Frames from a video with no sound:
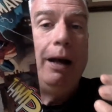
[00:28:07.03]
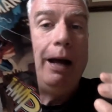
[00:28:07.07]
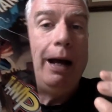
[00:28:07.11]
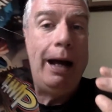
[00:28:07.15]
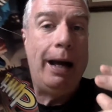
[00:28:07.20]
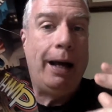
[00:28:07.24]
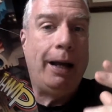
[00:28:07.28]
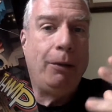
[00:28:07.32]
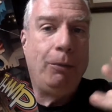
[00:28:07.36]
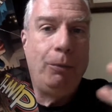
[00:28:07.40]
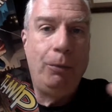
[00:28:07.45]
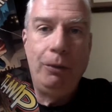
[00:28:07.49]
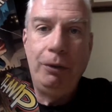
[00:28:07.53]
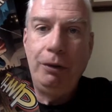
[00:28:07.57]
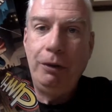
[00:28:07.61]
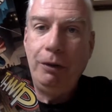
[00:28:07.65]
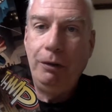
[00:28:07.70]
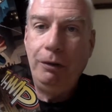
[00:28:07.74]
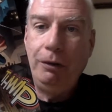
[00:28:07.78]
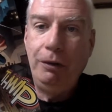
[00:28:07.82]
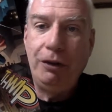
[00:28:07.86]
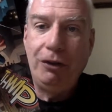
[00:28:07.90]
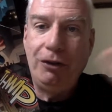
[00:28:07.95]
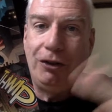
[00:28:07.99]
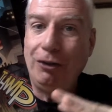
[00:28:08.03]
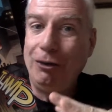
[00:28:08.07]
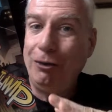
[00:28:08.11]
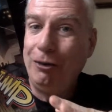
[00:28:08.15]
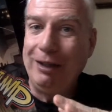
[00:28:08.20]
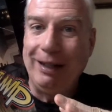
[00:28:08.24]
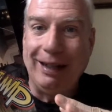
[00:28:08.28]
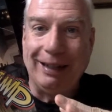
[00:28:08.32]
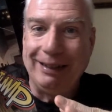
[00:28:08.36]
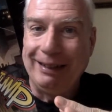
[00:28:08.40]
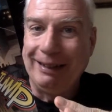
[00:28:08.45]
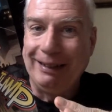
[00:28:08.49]
I would continue to
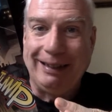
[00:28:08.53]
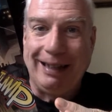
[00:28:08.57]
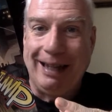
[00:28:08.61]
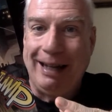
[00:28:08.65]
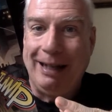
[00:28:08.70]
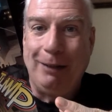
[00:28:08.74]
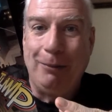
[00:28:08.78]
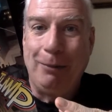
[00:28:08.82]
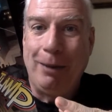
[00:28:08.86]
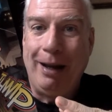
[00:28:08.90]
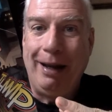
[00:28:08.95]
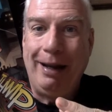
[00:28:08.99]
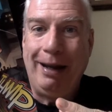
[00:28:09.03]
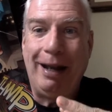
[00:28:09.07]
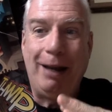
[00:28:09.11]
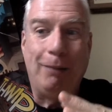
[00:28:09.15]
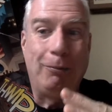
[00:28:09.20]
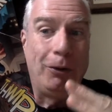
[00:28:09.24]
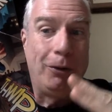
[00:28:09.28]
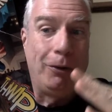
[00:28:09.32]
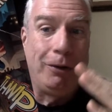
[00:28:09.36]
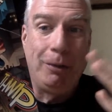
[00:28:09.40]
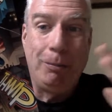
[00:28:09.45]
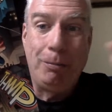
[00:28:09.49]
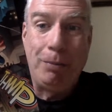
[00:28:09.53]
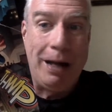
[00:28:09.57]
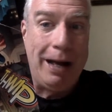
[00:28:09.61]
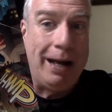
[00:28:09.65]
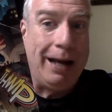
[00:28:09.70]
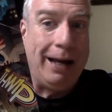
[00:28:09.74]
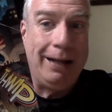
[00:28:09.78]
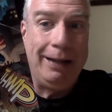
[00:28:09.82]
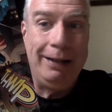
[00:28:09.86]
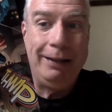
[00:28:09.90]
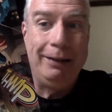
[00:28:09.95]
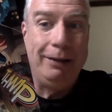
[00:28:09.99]
get this anyway. I'm going to
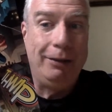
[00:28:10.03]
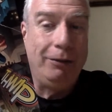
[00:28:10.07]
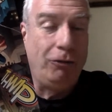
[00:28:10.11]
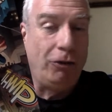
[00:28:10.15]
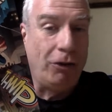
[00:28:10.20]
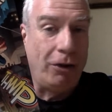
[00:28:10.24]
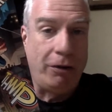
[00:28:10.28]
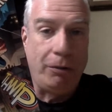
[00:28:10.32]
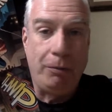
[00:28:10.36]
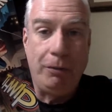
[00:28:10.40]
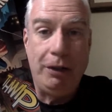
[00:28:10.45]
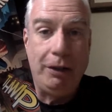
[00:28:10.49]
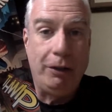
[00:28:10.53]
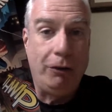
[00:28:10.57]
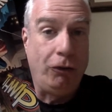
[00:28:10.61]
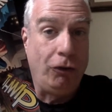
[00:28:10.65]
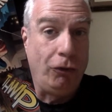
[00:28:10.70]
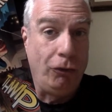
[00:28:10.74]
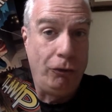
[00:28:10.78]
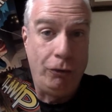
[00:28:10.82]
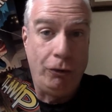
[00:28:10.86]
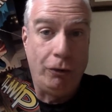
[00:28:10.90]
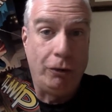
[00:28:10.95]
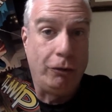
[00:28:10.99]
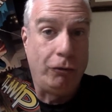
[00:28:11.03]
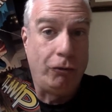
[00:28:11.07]
buy John Romita Jr.